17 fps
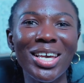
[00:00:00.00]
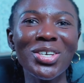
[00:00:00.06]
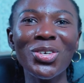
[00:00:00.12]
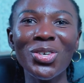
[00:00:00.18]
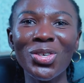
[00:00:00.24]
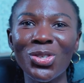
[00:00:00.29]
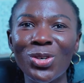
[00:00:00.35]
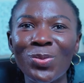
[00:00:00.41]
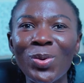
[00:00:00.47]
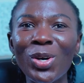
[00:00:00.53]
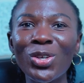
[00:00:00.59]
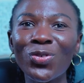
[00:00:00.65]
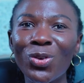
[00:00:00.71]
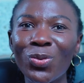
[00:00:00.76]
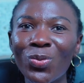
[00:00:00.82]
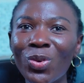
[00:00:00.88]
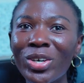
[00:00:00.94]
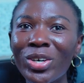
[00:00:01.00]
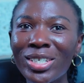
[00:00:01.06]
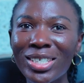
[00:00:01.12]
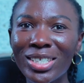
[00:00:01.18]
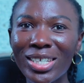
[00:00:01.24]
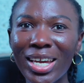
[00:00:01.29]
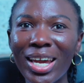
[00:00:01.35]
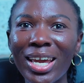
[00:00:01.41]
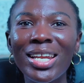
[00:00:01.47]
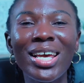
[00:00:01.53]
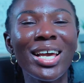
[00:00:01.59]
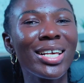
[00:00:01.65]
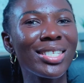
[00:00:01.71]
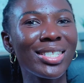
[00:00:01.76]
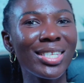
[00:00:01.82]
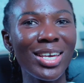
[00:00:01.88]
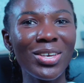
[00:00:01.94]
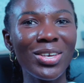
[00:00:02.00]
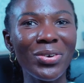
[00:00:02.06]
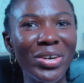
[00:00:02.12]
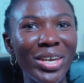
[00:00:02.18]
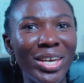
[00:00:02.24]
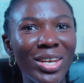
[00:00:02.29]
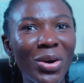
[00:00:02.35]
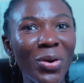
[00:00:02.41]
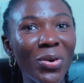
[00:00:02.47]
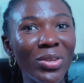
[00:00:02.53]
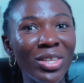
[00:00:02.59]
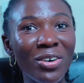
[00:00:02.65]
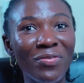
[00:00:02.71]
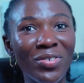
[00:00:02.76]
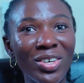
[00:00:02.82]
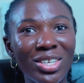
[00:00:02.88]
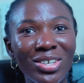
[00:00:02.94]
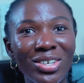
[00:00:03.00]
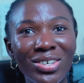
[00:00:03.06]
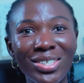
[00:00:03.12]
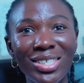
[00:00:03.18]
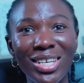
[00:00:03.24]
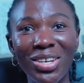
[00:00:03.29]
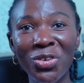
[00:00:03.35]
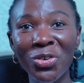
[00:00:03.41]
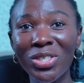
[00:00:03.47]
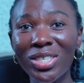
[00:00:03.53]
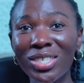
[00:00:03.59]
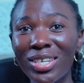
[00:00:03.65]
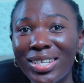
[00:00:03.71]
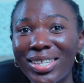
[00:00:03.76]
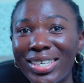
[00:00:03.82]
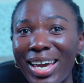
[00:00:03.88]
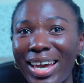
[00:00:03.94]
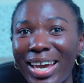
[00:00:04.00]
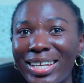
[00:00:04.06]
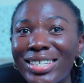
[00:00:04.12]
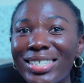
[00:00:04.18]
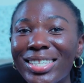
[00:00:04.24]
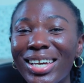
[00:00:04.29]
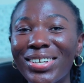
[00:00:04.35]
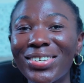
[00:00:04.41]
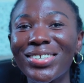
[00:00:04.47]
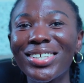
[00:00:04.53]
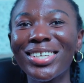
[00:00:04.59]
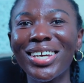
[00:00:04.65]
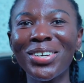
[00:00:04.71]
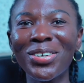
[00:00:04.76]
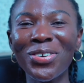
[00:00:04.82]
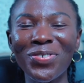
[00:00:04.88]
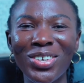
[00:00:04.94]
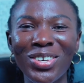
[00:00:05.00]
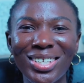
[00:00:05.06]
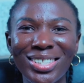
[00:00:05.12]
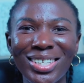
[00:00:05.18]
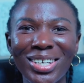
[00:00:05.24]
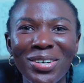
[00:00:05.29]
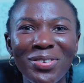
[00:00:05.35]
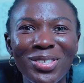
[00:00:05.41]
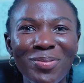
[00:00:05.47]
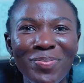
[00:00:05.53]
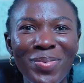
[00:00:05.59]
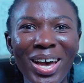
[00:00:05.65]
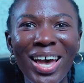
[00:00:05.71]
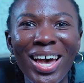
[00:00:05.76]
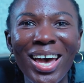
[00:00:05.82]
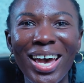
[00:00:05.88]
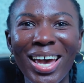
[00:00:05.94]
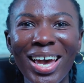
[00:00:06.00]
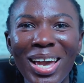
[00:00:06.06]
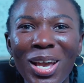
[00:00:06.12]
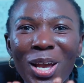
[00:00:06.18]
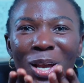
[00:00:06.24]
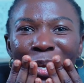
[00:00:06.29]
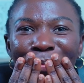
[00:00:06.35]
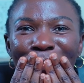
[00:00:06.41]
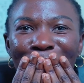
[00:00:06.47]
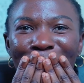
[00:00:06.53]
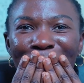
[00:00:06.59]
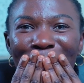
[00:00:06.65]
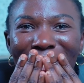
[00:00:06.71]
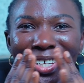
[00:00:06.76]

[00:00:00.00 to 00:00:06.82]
Thank you so much for watching. See you in other videos, and until then, take good care of yourselves. Bye.